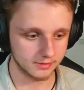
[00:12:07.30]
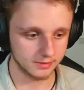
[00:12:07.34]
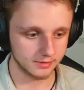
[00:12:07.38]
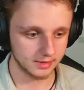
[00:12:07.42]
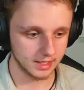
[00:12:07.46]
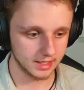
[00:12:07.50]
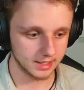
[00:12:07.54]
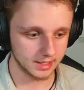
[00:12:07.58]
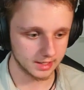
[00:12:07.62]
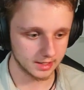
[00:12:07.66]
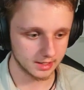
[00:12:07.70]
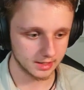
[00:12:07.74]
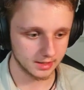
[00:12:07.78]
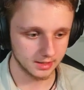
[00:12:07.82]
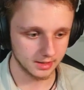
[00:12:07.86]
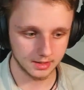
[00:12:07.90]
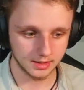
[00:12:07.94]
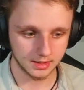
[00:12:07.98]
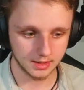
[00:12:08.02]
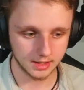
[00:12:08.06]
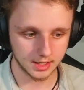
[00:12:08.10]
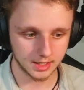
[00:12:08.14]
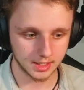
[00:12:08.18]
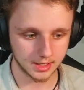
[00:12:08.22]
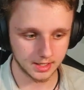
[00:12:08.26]
click,
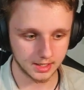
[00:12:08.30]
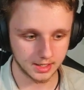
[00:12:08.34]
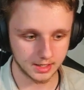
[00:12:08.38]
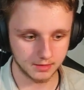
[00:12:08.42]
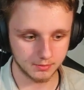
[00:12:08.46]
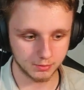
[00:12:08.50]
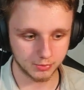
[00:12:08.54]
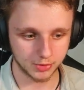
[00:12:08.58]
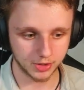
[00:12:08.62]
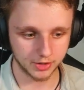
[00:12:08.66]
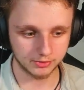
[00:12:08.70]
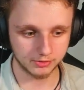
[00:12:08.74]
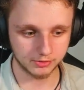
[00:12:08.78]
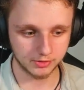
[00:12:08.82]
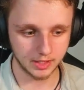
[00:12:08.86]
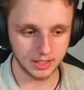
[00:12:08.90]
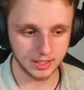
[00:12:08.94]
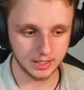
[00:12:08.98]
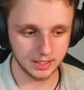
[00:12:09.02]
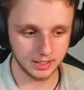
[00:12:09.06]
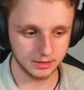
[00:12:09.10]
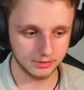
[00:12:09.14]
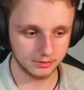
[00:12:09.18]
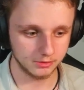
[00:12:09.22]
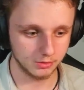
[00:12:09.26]
and then press
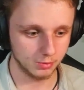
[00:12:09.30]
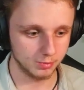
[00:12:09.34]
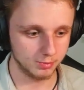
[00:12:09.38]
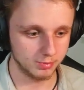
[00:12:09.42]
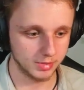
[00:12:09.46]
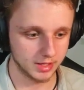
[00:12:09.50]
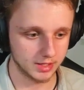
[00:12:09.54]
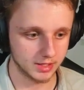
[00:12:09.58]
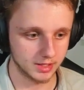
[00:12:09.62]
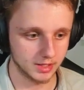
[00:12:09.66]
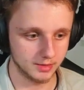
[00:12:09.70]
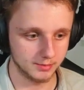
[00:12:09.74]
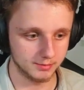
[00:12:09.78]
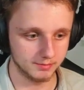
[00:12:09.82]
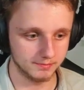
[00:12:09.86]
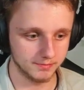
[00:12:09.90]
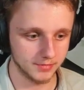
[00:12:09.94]
E to pick it up.